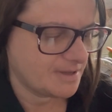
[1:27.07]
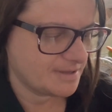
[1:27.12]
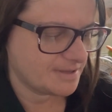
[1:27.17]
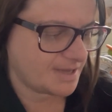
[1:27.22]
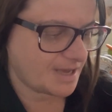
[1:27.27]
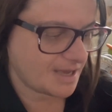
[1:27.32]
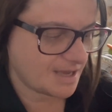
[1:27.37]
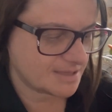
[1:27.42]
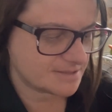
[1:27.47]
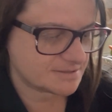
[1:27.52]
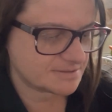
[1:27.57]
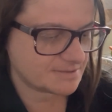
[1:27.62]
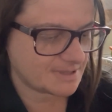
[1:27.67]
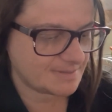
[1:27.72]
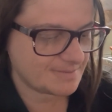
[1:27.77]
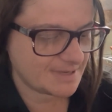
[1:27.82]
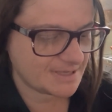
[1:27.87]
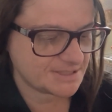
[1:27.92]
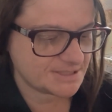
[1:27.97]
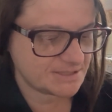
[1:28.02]
Yeah, so
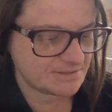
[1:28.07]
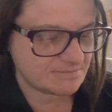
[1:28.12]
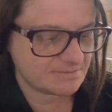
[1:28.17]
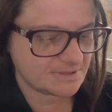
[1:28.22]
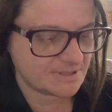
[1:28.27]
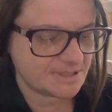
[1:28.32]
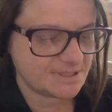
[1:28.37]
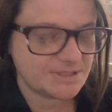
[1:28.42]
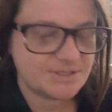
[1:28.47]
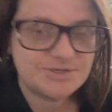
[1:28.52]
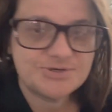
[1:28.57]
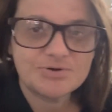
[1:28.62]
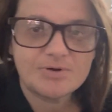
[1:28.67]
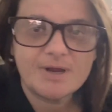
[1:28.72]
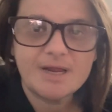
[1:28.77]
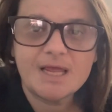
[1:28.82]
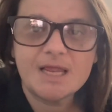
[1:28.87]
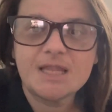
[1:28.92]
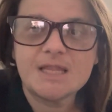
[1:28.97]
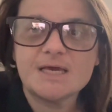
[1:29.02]
I'm actually really enjoying